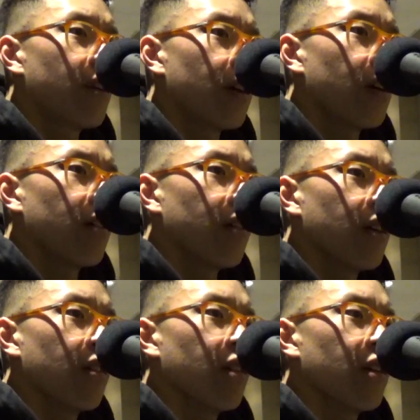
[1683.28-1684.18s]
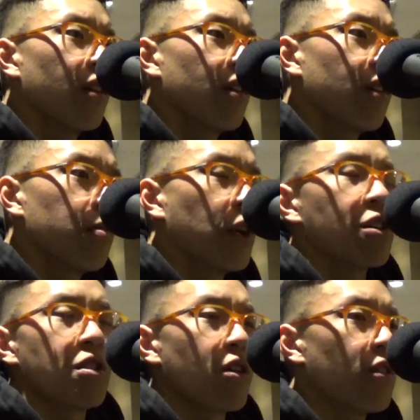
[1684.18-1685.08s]
Right.
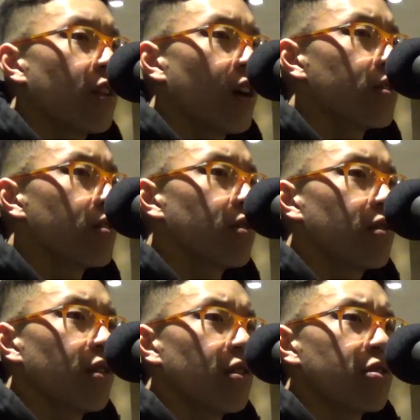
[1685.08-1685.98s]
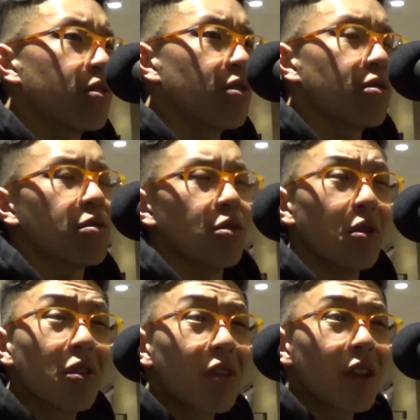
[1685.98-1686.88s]
Because they're not
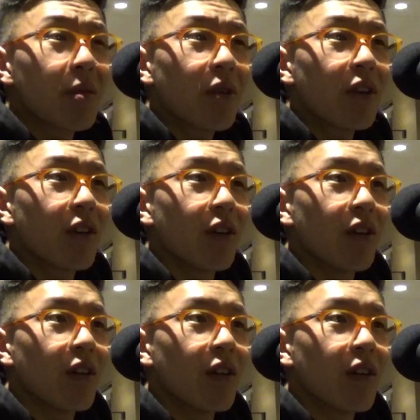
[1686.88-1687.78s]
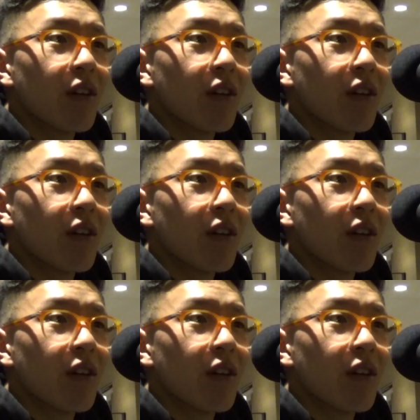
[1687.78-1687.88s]
students anymore, or